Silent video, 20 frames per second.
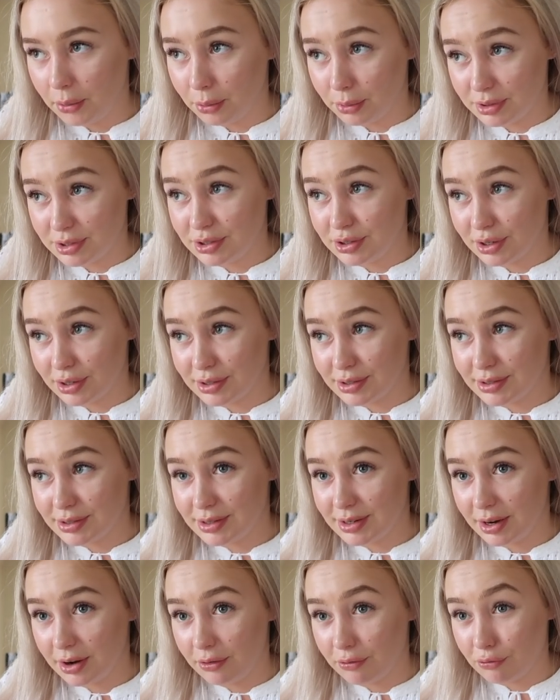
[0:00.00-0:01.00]
was
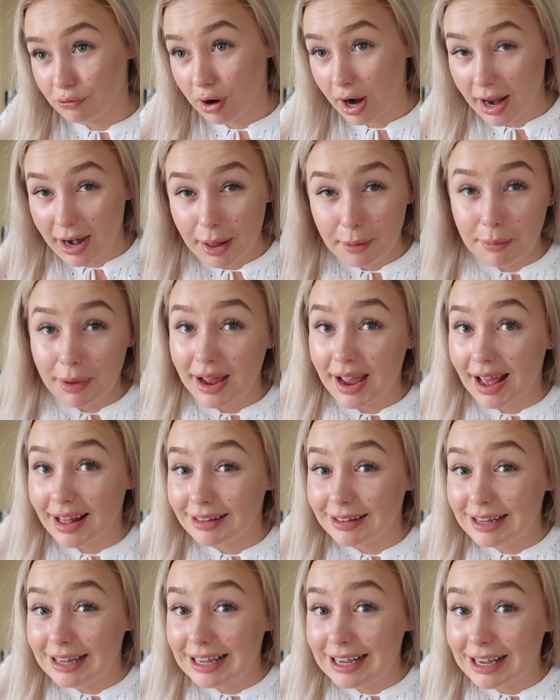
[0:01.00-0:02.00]
just right up my
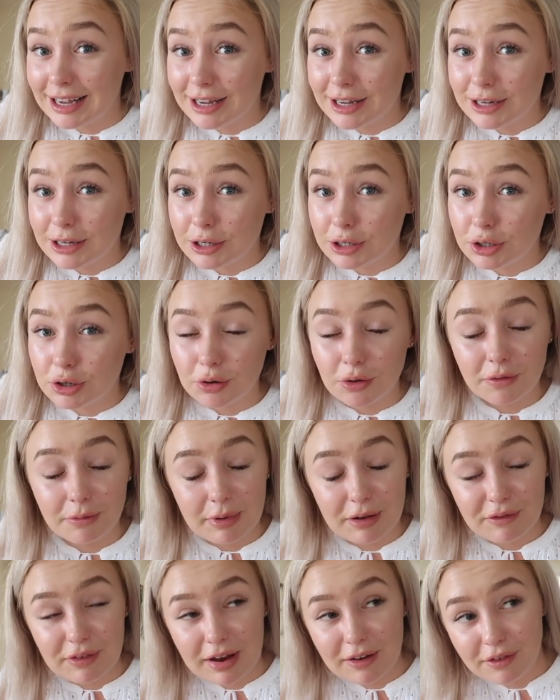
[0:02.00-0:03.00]
alley. Two of
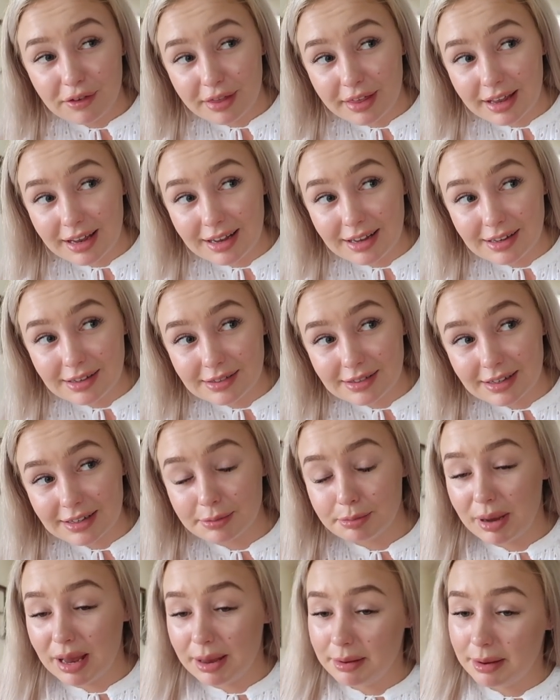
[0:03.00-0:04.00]
my favorite things, it's
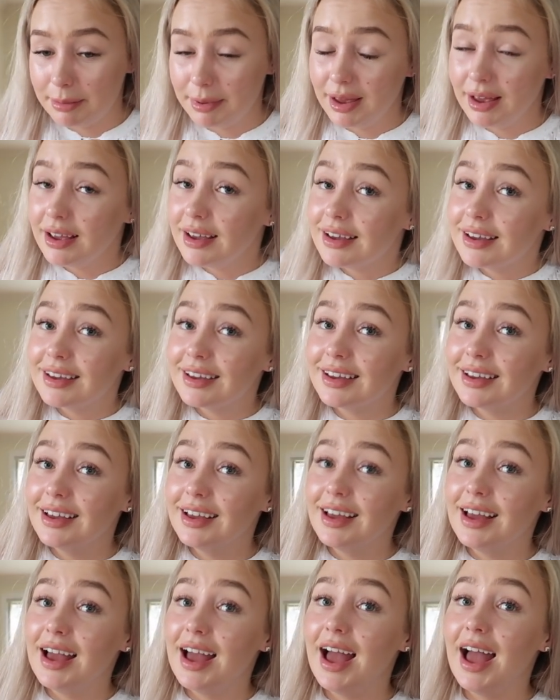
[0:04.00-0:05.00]
baby pink.
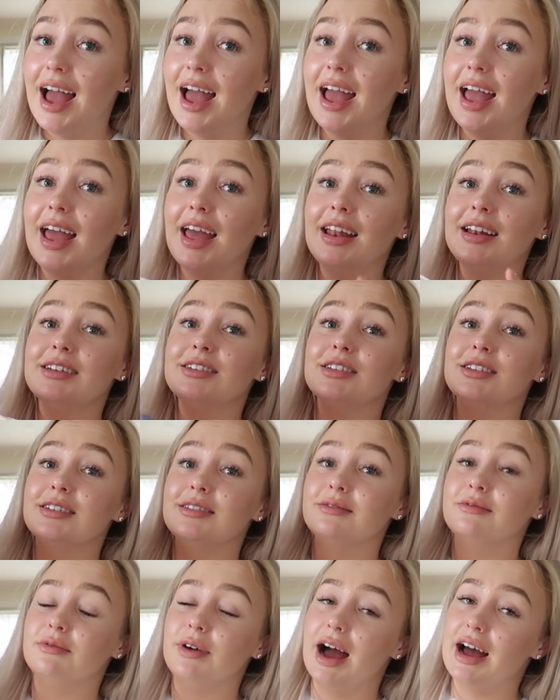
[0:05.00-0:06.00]
And
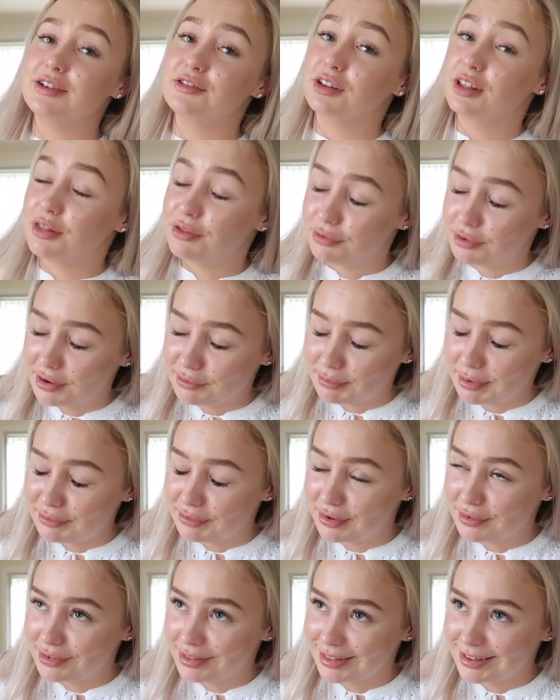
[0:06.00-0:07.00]
actually three of my
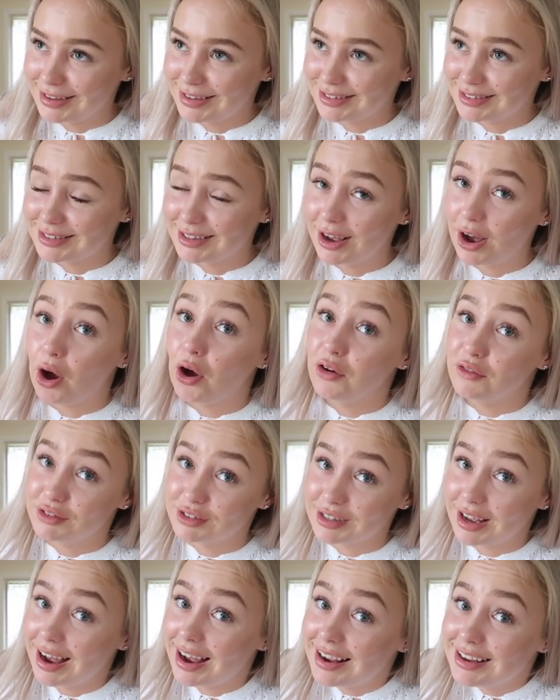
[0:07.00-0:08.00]
favorite things,
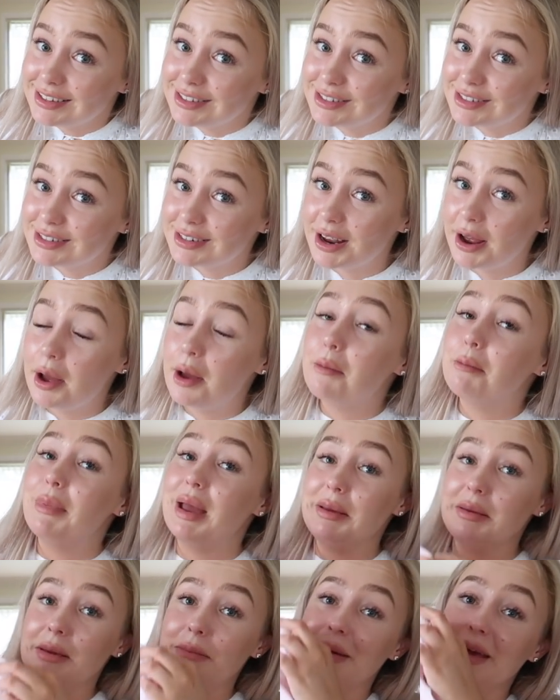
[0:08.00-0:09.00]
oversized,
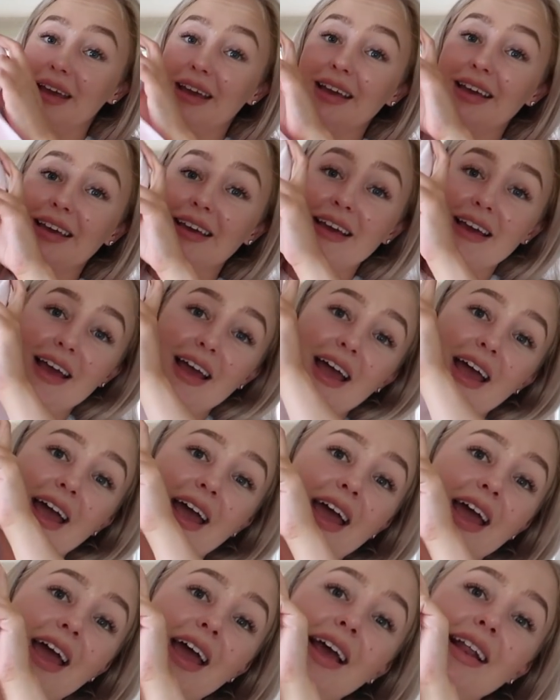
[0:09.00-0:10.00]
baby pink,
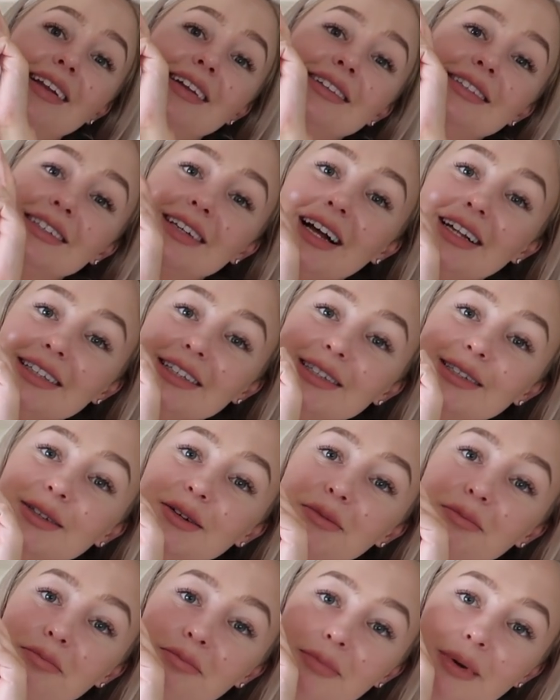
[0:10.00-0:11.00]
and it's got
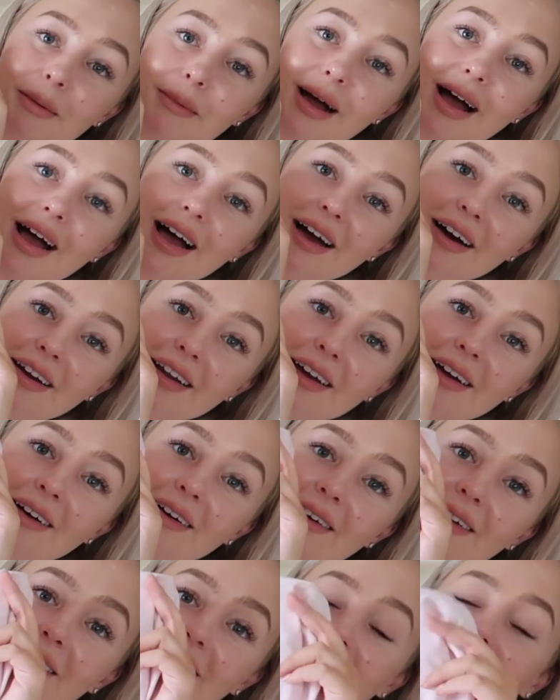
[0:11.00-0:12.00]
Super
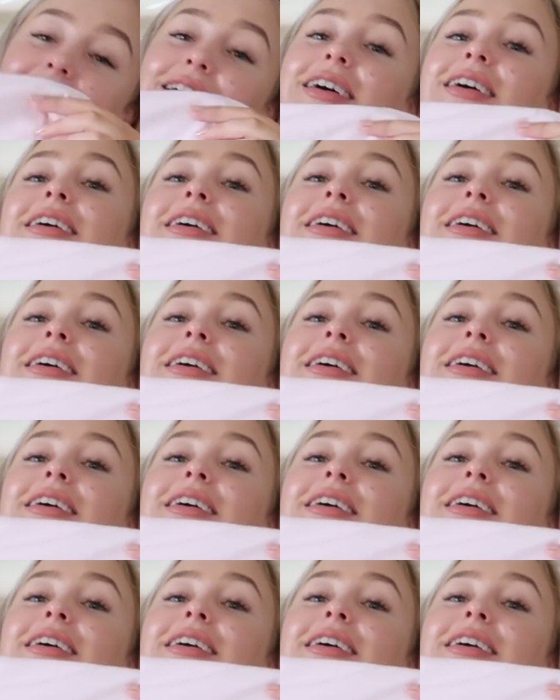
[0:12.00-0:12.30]
Mario